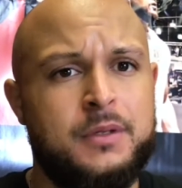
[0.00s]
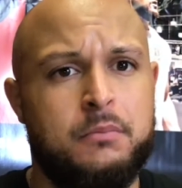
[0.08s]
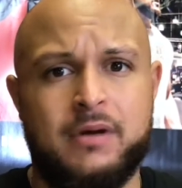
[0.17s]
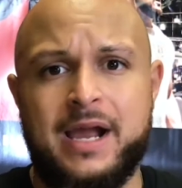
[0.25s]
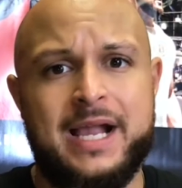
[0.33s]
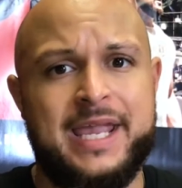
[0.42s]

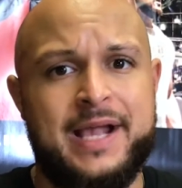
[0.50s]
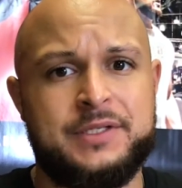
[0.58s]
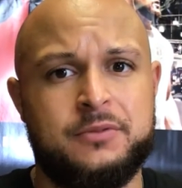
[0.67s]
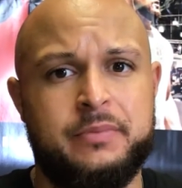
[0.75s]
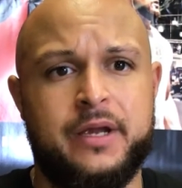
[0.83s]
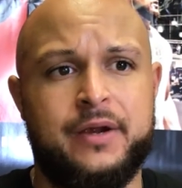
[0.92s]
Brad
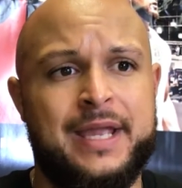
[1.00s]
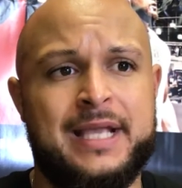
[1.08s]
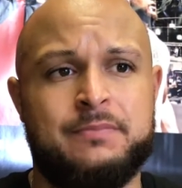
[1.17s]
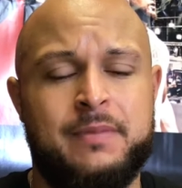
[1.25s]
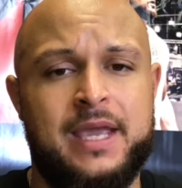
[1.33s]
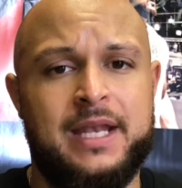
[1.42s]
Castleberry
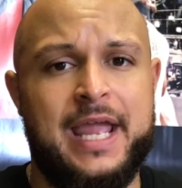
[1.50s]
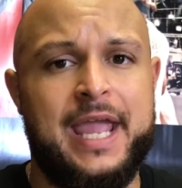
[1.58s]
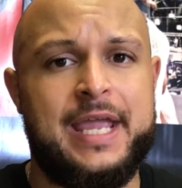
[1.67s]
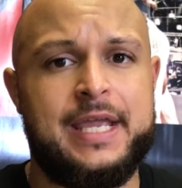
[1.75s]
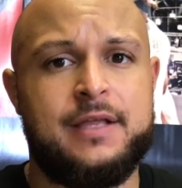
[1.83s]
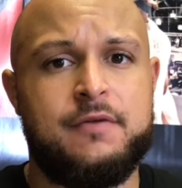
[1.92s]
has made
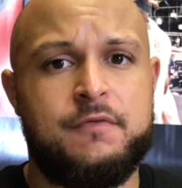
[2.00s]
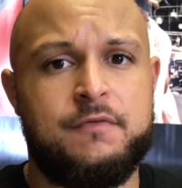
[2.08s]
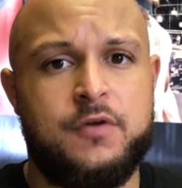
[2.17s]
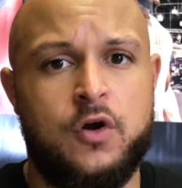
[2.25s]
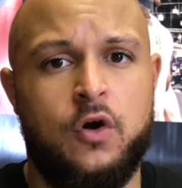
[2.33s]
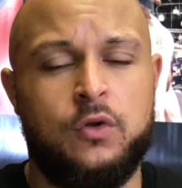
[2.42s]
a
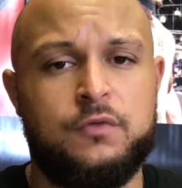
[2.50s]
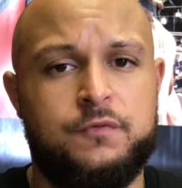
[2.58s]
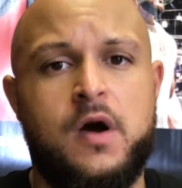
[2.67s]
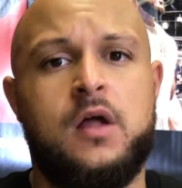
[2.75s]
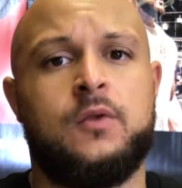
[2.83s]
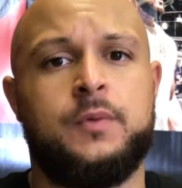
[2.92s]
cult
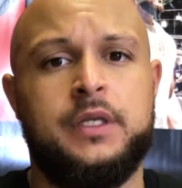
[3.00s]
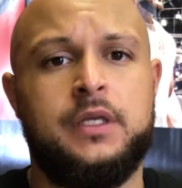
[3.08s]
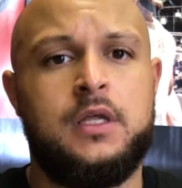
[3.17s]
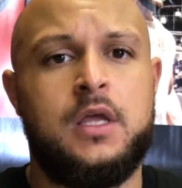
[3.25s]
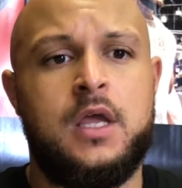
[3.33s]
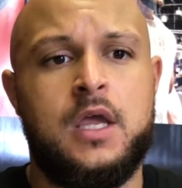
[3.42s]
following
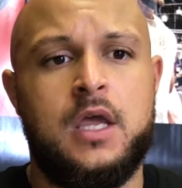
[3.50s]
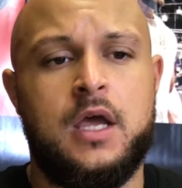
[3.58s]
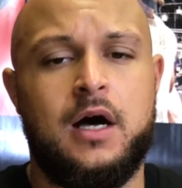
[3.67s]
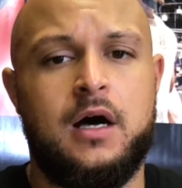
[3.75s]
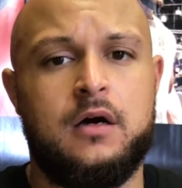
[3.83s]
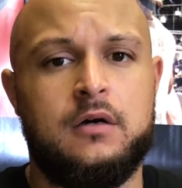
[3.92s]

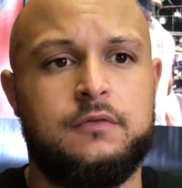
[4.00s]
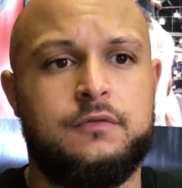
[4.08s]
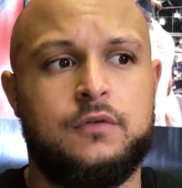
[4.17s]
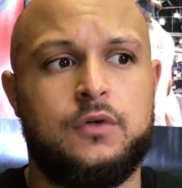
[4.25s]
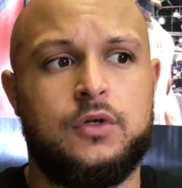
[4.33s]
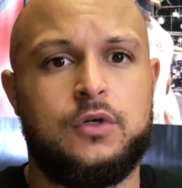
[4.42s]
of
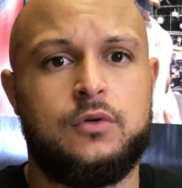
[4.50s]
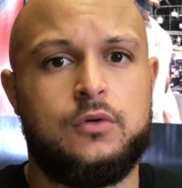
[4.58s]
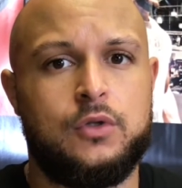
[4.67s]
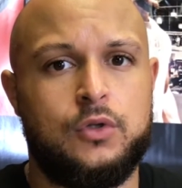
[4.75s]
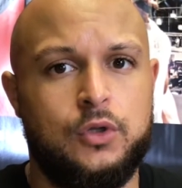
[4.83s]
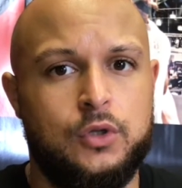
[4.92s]

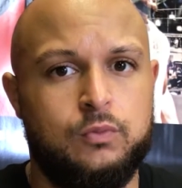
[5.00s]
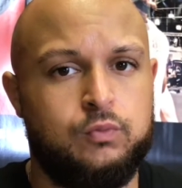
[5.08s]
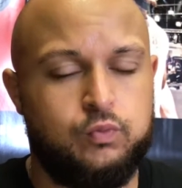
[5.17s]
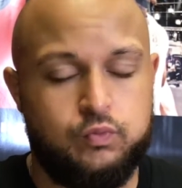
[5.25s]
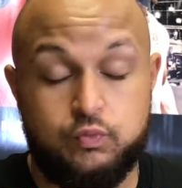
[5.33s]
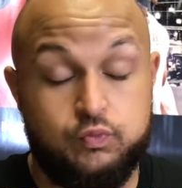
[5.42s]

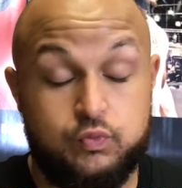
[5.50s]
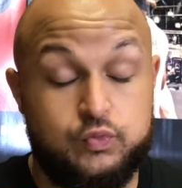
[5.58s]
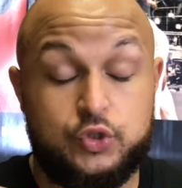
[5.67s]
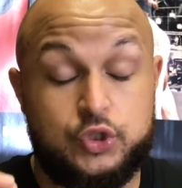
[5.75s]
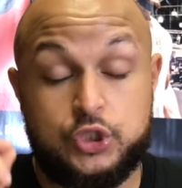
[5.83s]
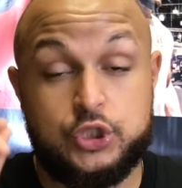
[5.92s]

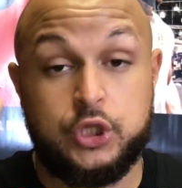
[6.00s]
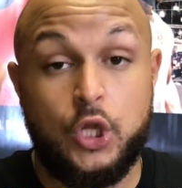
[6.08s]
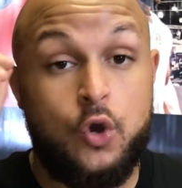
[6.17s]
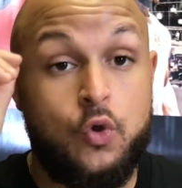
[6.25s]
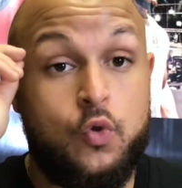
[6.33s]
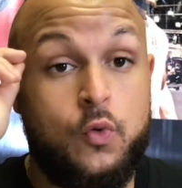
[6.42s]
slow